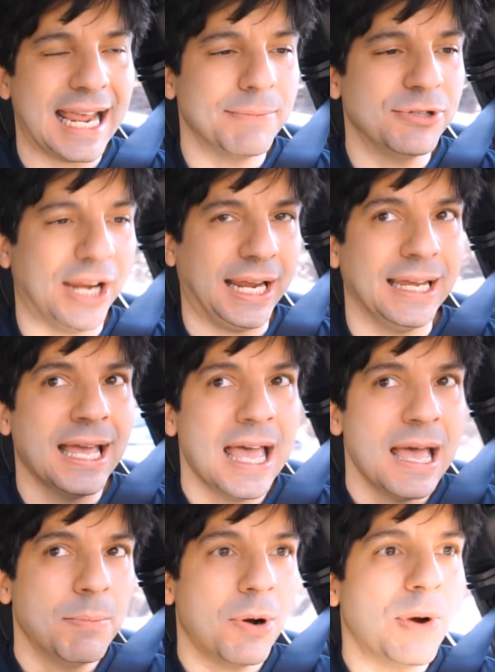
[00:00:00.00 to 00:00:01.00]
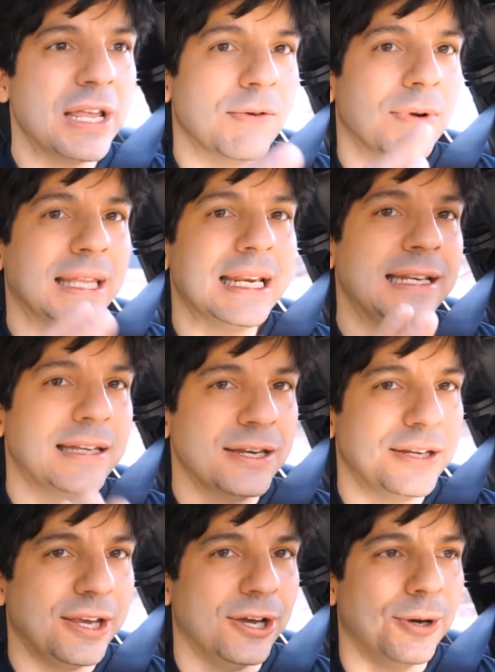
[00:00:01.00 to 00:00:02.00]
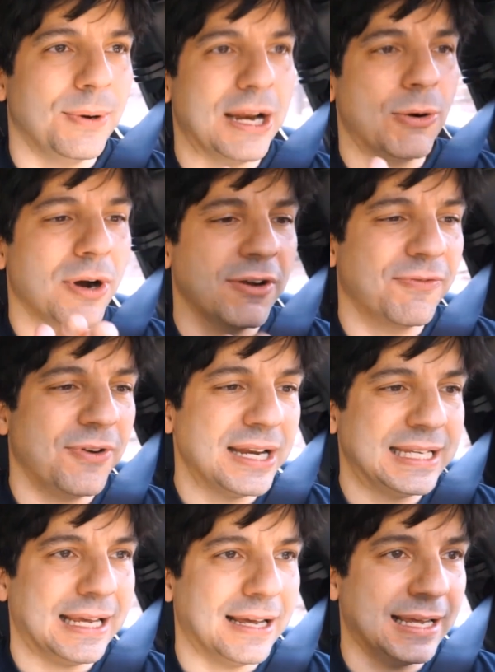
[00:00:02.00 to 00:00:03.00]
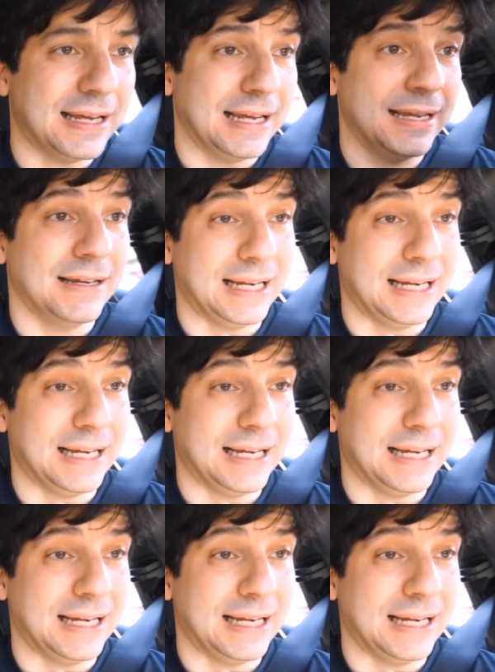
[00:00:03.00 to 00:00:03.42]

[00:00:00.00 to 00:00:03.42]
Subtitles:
AMG. But what you really need to do in order for it to